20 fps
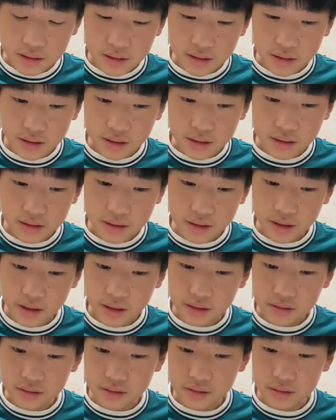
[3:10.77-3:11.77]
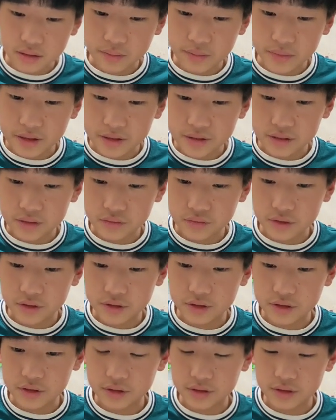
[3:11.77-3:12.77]
He has so many
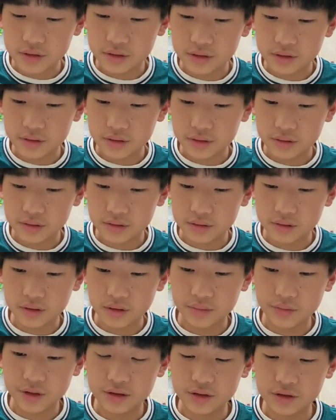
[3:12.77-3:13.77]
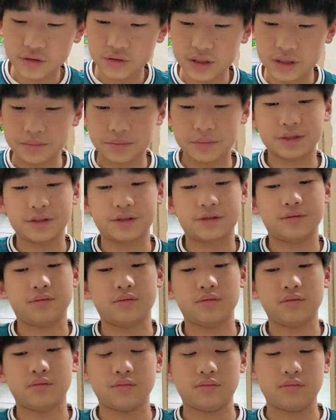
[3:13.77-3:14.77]
wishes, so many dreams. Okay.
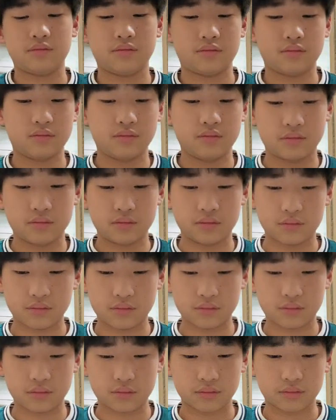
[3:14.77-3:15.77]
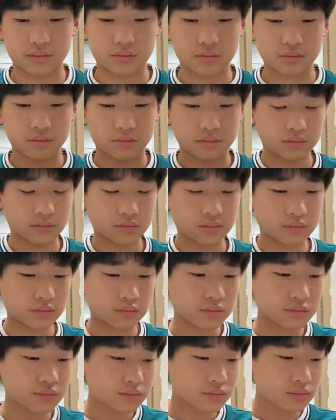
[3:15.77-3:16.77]
Next page.
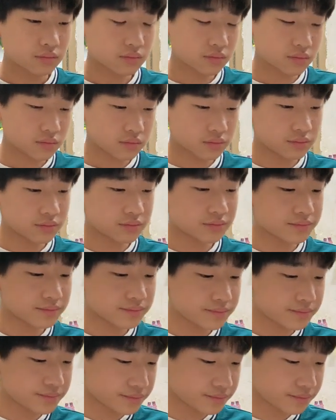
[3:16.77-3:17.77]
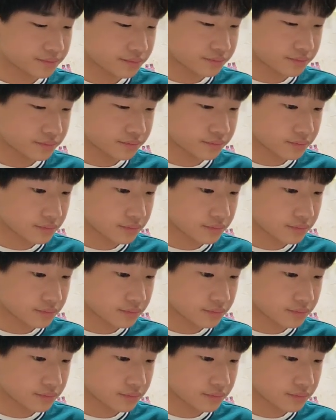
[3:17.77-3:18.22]
What does mantis want?